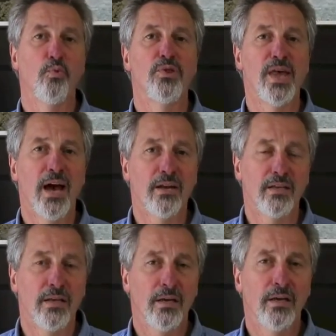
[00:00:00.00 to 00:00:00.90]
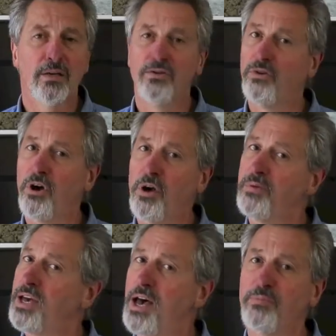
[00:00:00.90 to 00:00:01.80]
Without it, your
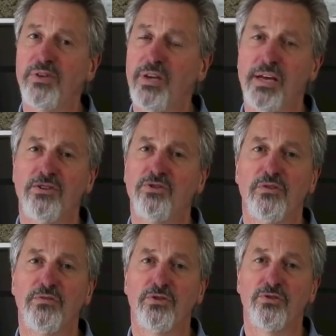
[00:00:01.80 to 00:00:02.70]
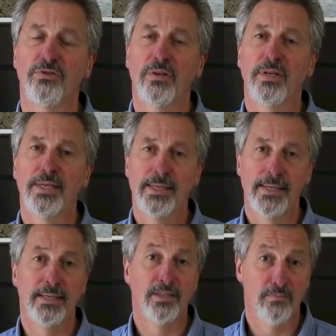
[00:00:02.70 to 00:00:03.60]
home can't be energy efficient
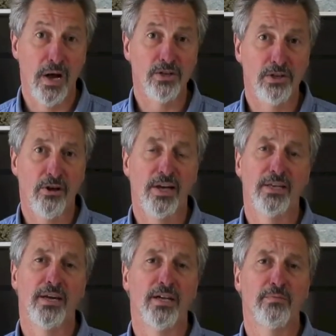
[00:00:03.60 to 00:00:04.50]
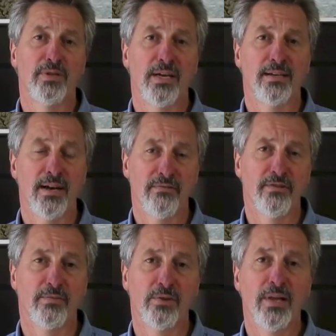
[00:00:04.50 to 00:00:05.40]
and it's most likely going to be
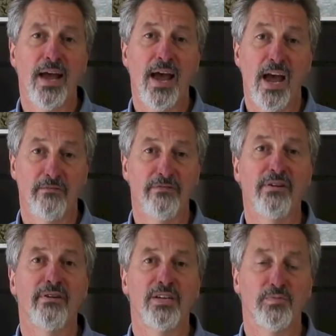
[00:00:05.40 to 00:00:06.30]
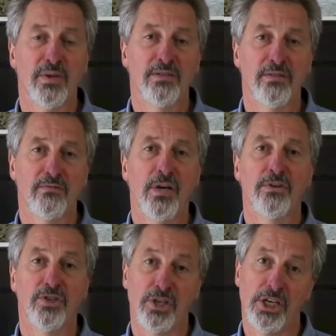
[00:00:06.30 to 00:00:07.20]
uncomfortable and very expensive
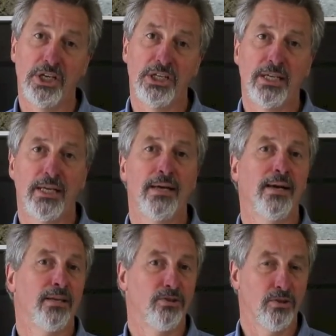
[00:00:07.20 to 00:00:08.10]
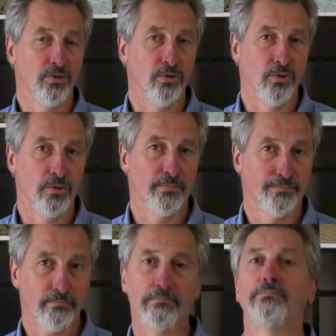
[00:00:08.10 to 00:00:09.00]
to heat and to cool.
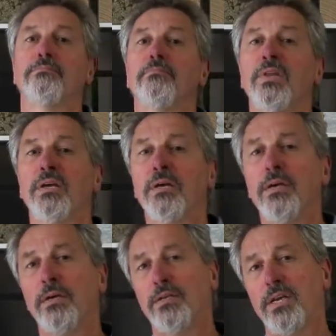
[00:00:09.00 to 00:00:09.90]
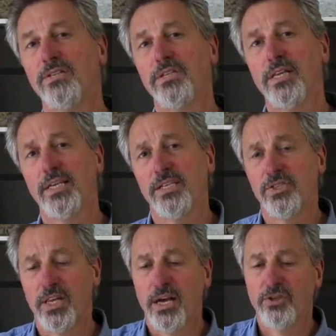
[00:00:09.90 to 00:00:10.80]
Now ceiling
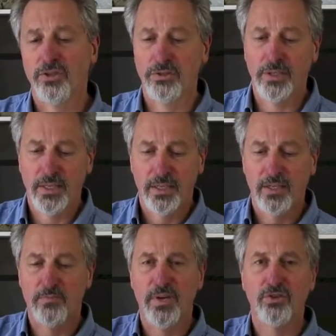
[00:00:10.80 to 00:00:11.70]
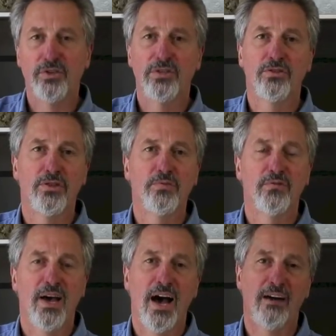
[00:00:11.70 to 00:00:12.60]
insulation is measured in terms
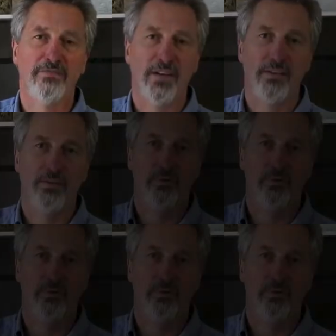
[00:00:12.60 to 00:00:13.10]
of R value.